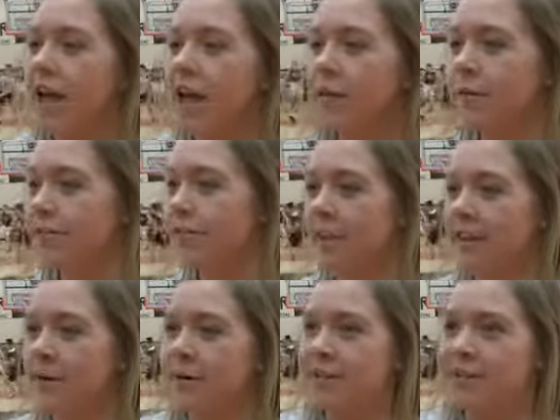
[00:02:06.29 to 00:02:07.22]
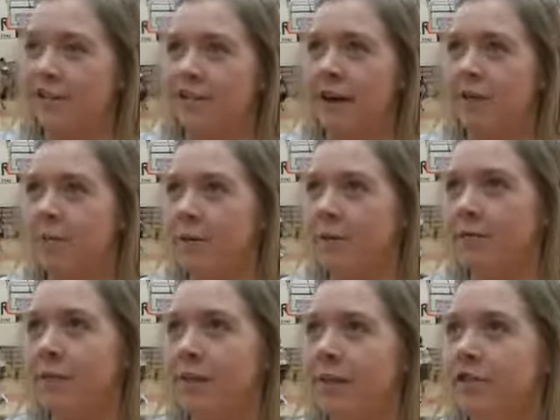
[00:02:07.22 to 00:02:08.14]
It was like the best feeling ever. I mean,
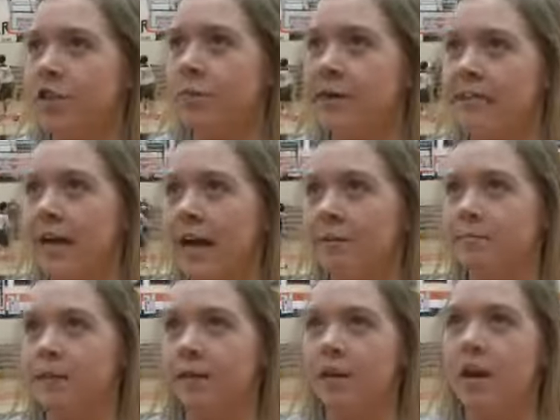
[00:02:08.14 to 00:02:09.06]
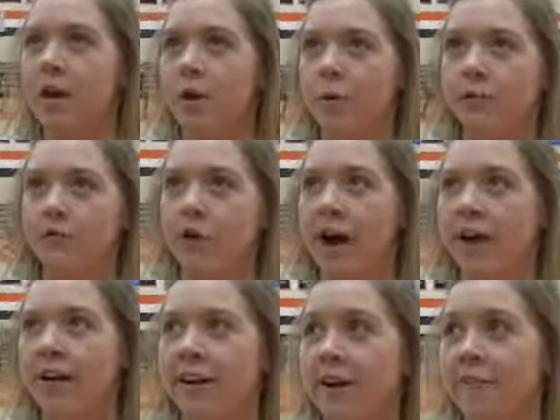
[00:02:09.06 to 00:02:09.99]
we've been there so many times and we've
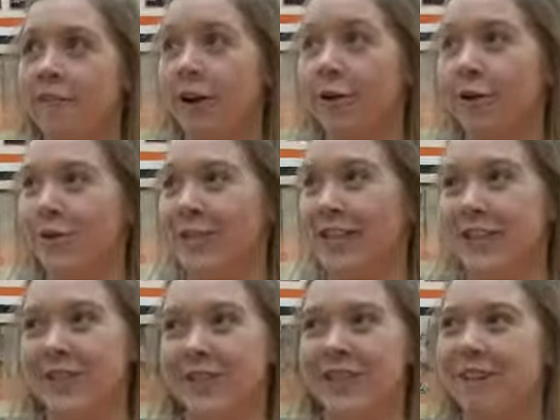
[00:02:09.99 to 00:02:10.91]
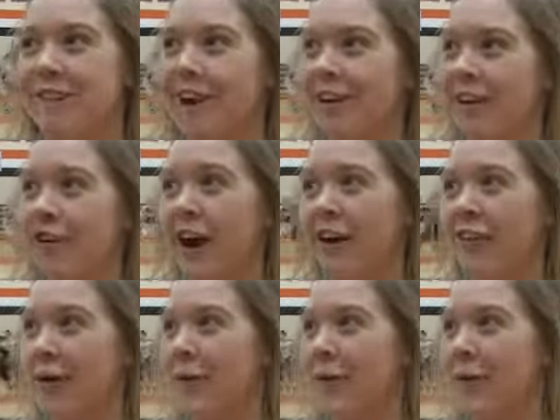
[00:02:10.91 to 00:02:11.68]
cried enough there losing. It was good to finally cry there